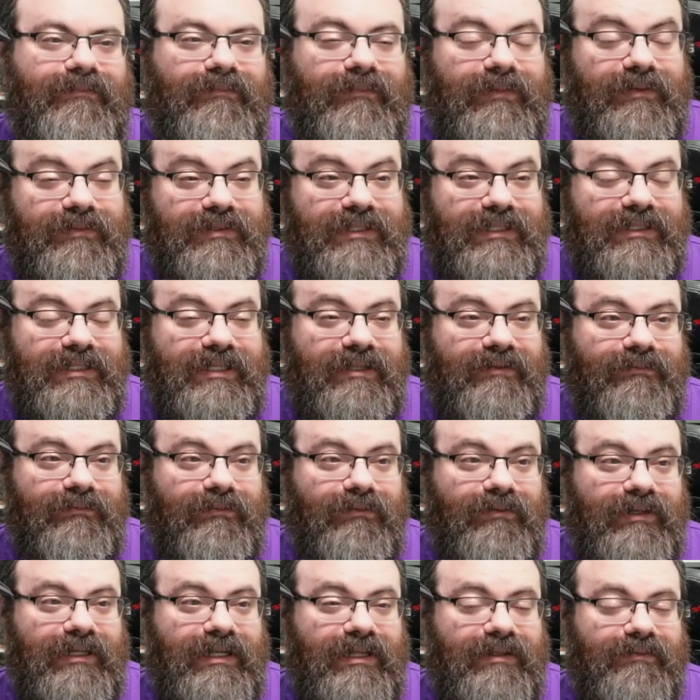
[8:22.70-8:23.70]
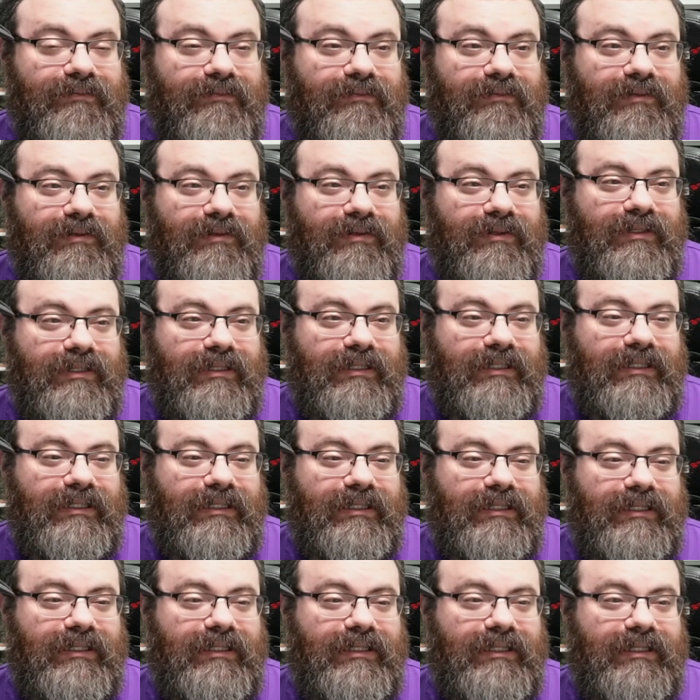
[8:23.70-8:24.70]
I was going to say the 4, not the 4.
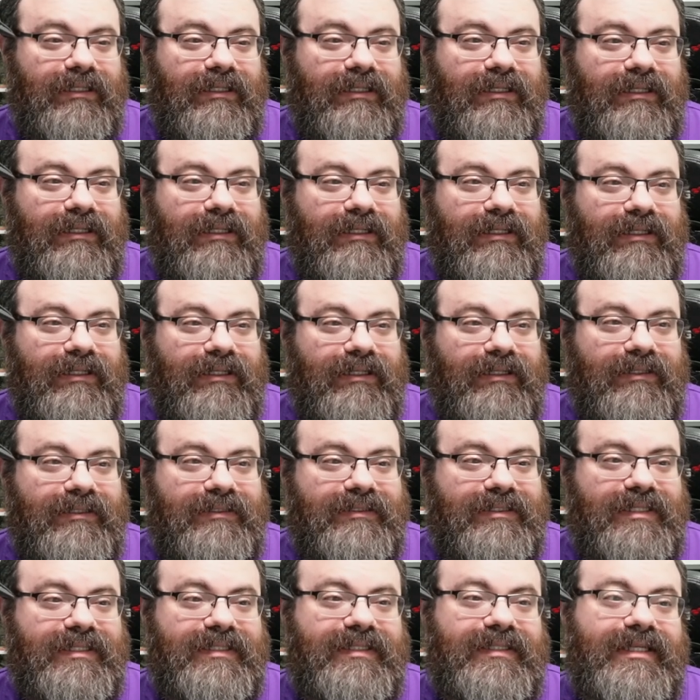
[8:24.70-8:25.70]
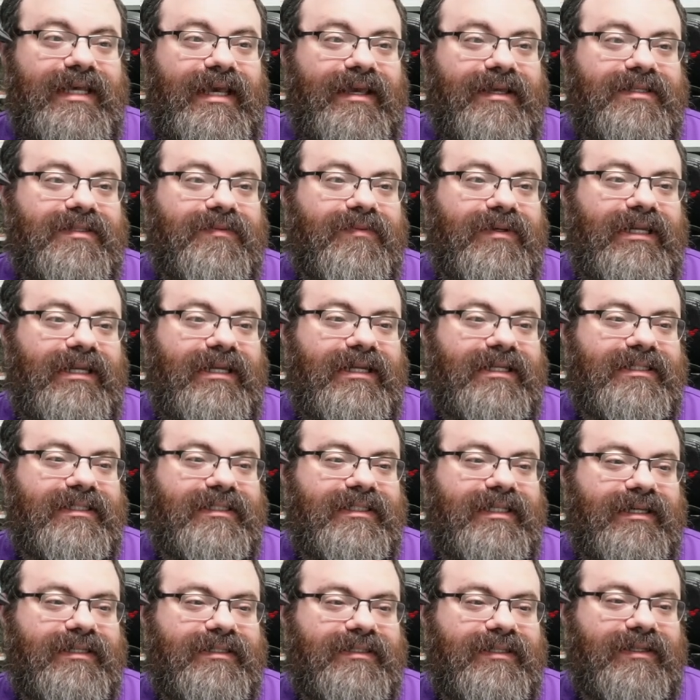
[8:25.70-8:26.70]
It's the 6. We need a
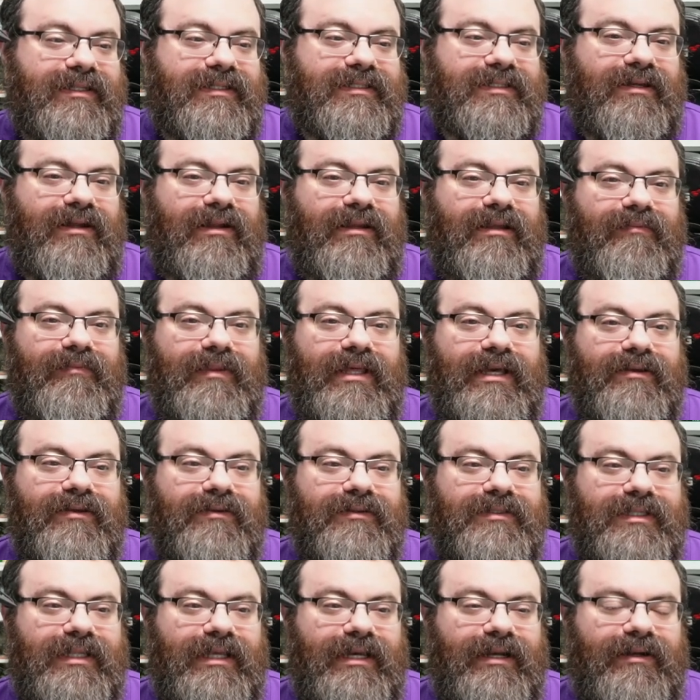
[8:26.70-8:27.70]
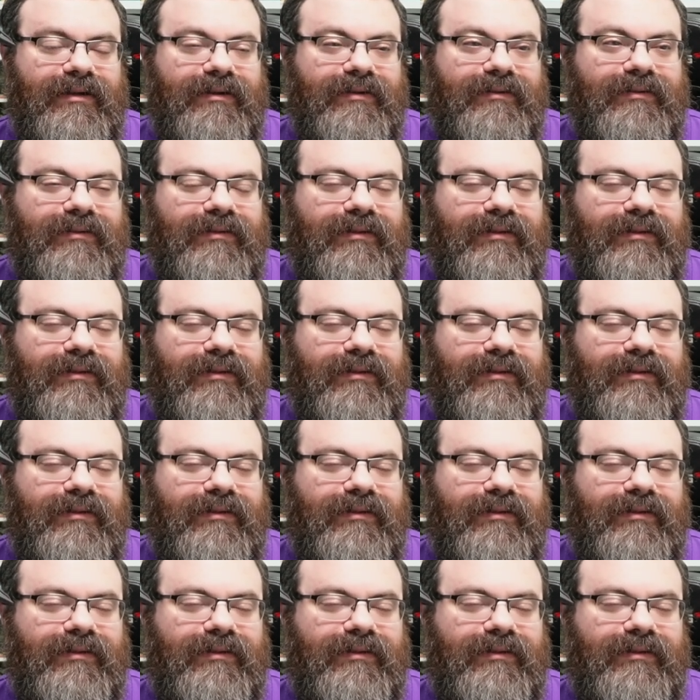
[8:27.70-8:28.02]
6 in this column. That goes there.